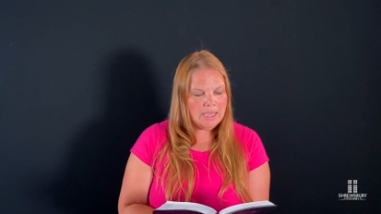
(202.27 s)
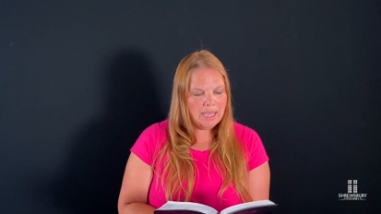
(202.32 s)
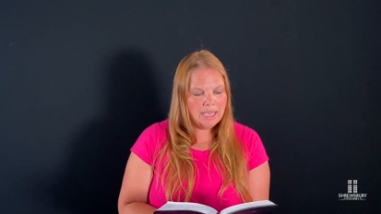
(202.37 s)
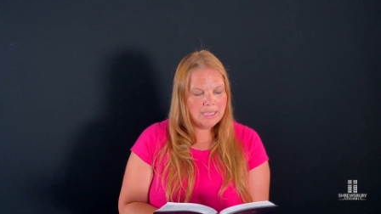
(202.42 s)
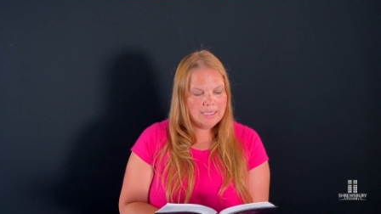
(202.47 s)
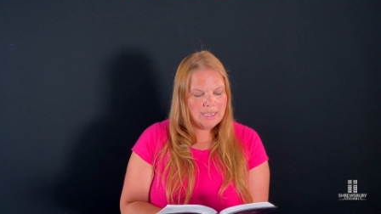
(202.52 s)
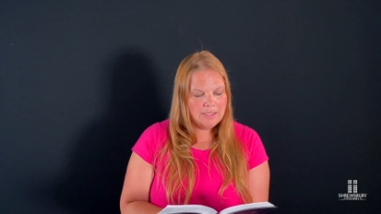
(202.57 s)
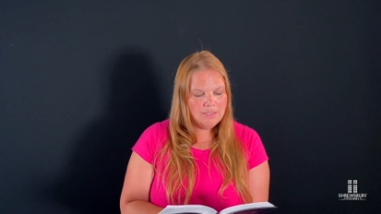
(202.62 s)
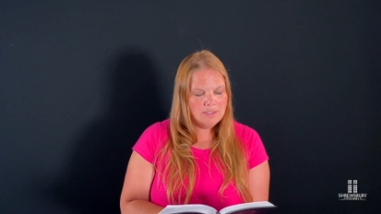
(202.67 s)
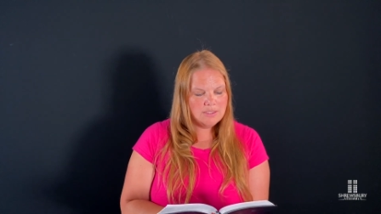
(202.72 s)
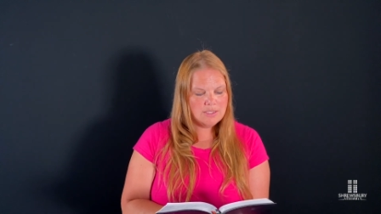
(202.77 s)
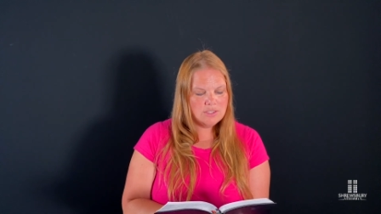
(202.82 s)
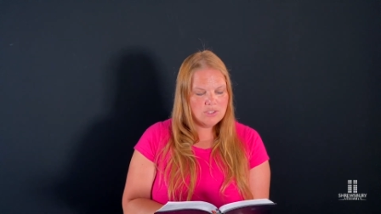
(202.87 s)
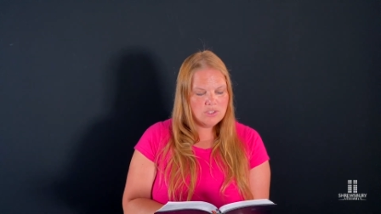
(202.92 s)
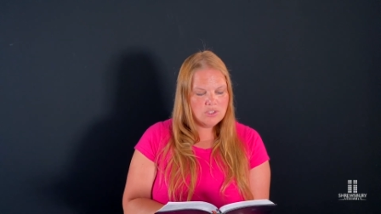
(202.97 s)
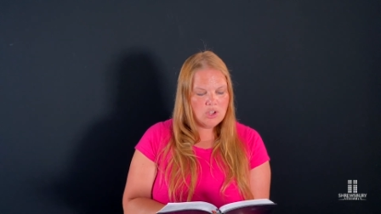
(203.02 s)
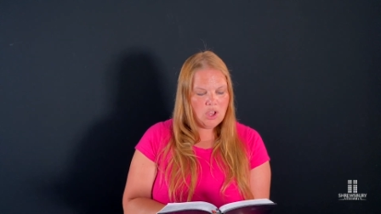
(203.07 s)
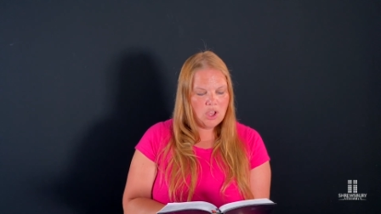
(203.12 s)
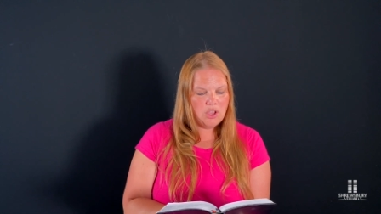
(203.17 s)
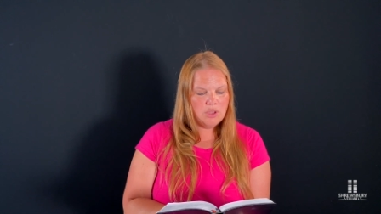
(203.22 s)
Again, this is
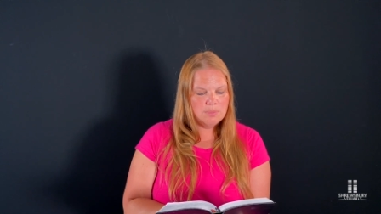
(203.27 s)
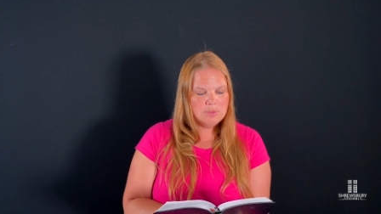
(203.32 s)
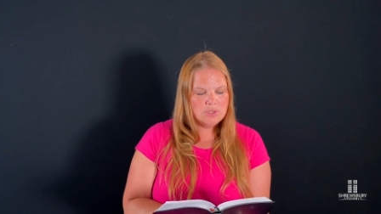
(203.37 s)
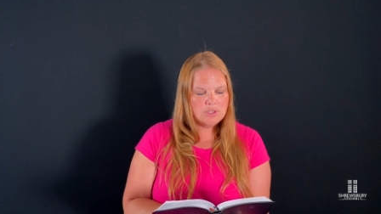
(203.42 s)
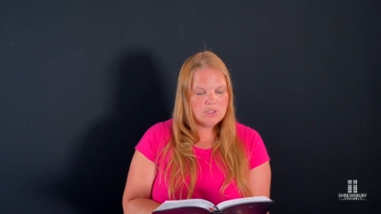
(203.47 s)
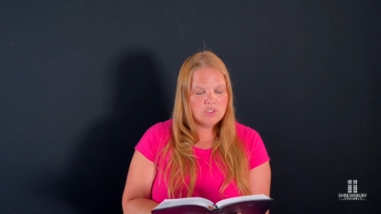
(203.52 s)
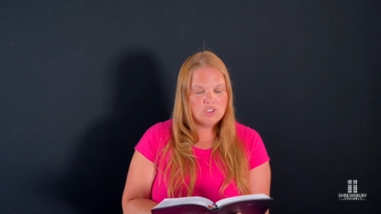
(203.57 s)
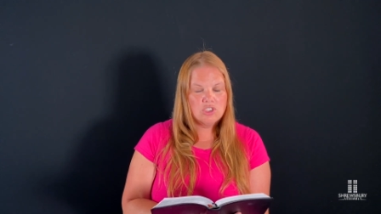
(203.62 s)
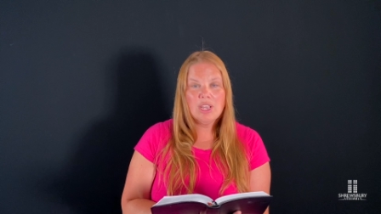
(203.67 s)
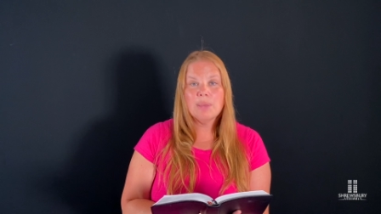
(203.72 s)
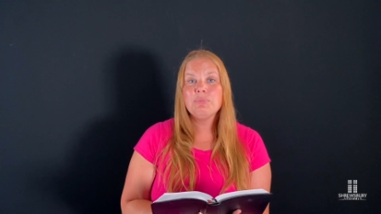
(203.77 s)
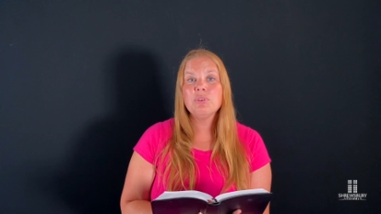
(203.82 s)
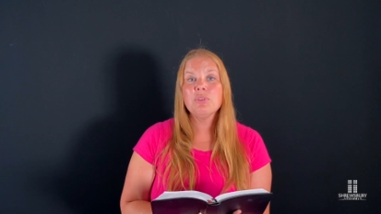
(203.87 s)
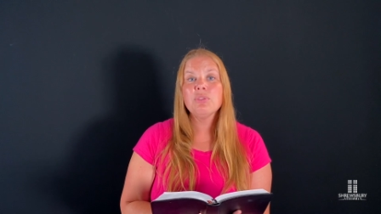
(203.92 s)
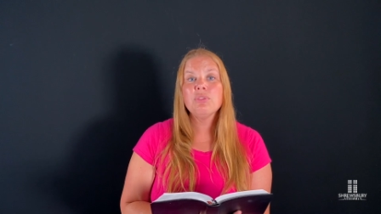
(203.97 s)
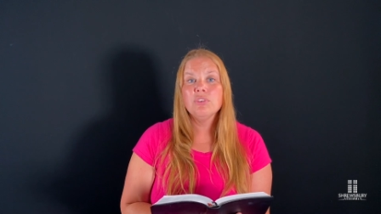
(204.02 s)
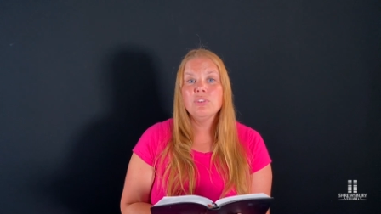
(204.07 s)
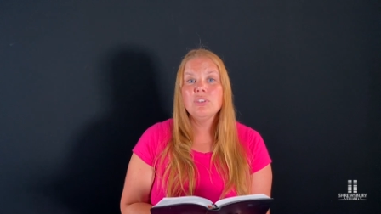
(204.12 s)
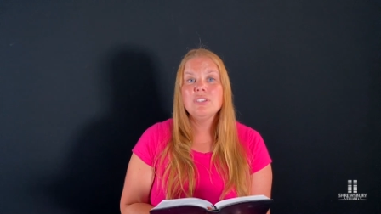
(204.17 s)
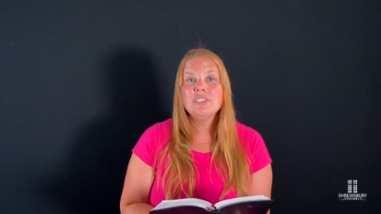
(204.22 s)
Psalms chapter
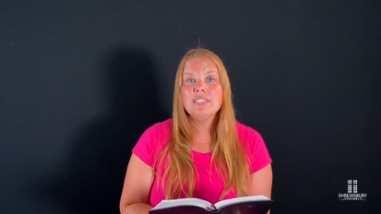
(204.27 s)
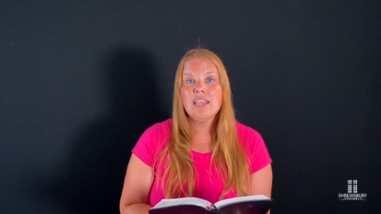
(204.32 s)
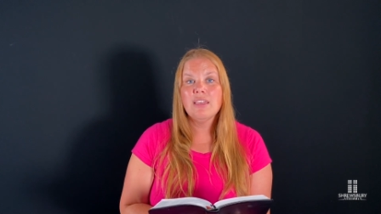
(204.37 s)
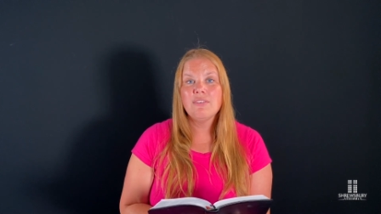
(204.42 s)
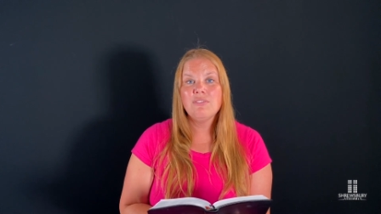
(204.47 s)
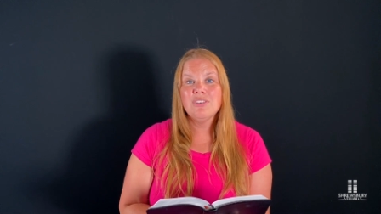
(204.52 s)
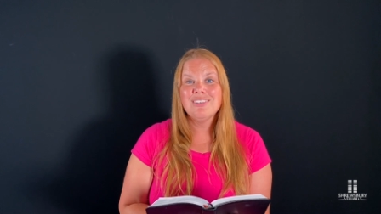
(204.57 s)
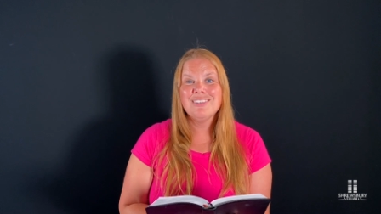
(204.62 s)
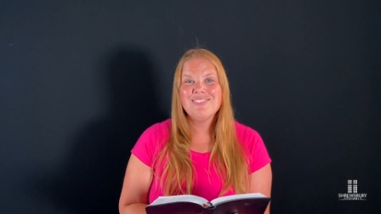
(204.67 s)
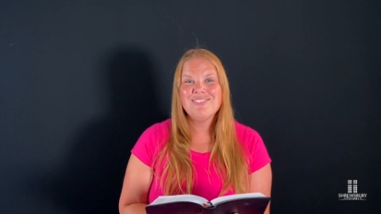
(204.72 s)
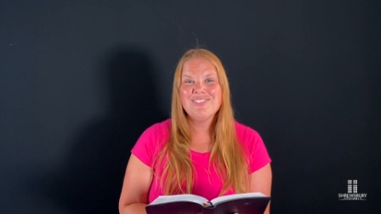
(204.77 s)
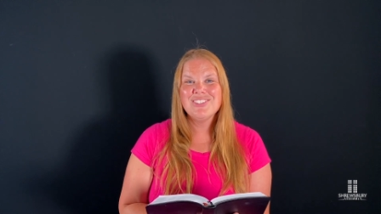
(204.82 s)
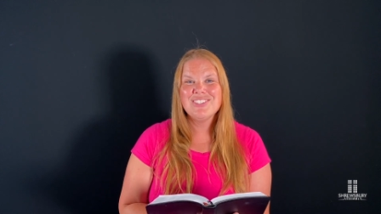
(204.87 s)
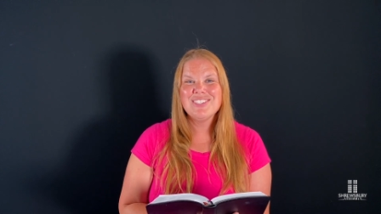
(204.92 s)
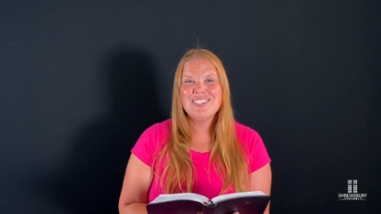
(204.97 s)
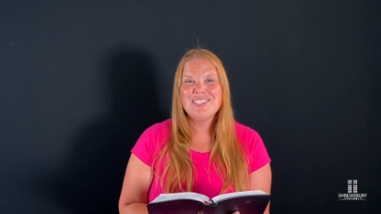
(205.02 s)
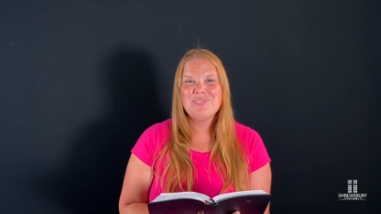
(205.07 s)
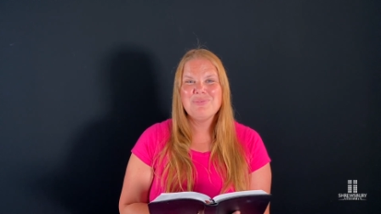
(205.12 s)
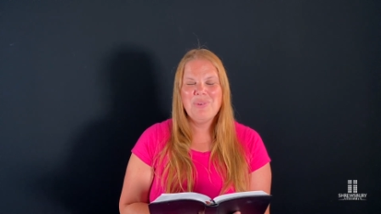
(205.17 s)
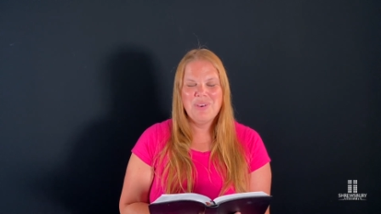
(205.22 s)
37,
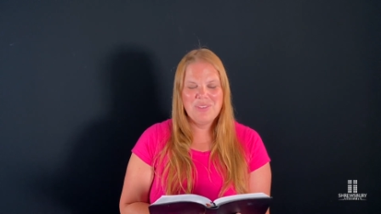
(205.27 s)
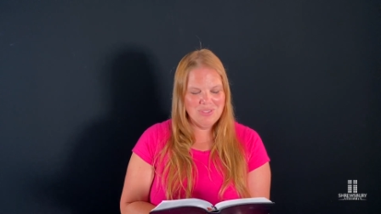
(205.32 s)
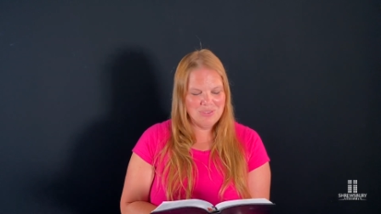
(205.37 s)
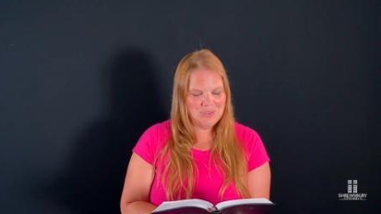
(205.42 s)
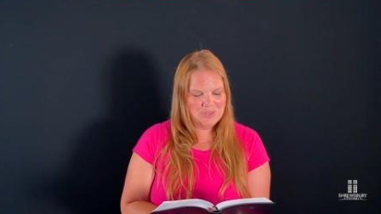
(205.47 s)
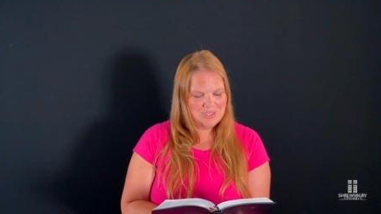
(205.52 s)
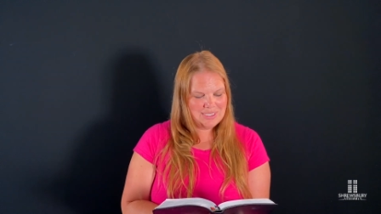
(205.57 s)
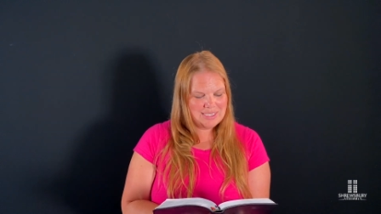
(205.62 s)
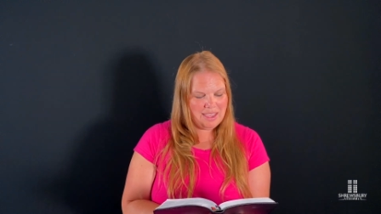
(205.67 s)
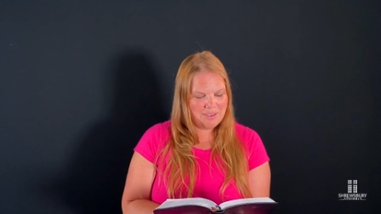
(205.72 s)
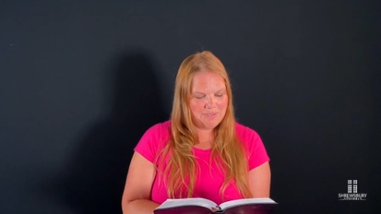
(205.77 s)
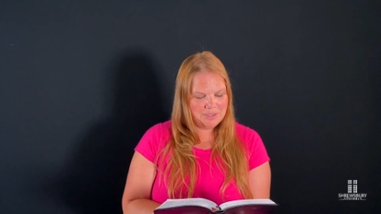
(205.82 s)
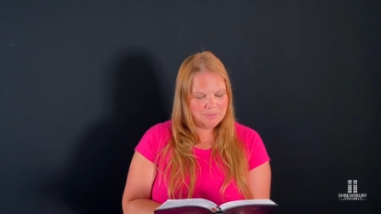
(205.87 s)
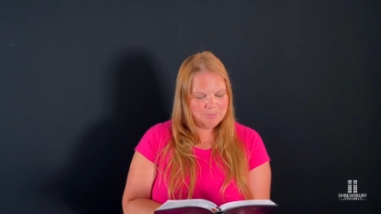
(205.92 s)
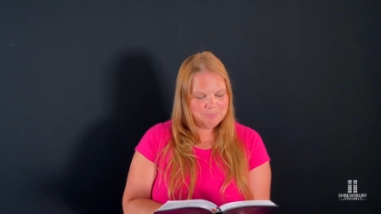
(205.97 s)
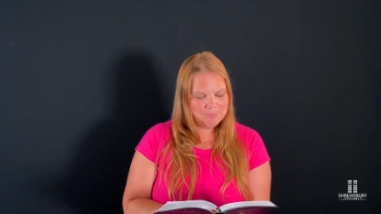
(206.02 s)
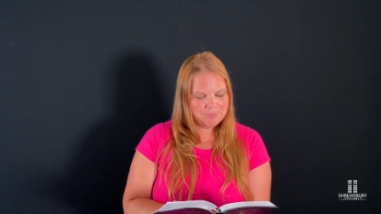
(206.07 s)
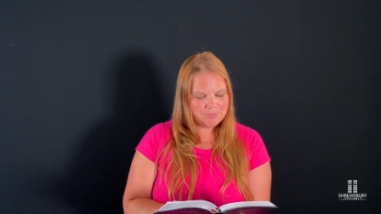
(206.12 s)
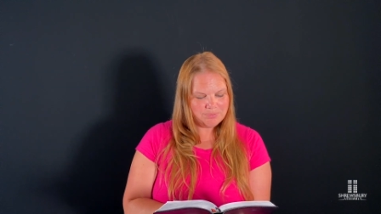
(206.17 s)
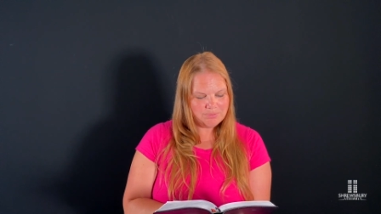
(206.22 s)
verses 1 through
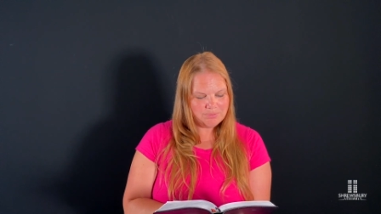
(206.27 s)
7.